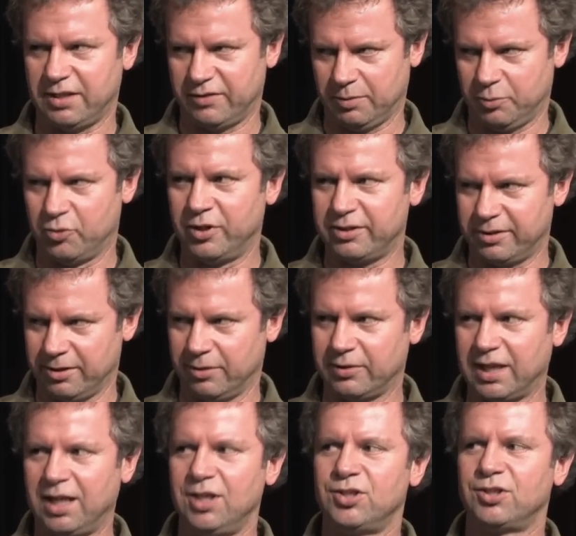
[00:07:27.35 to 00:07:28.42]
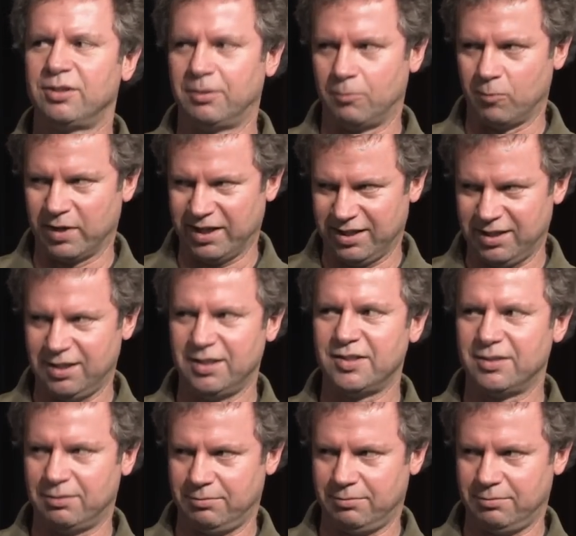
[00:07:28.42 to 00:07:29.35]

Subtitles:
You have to point to the location and what it is,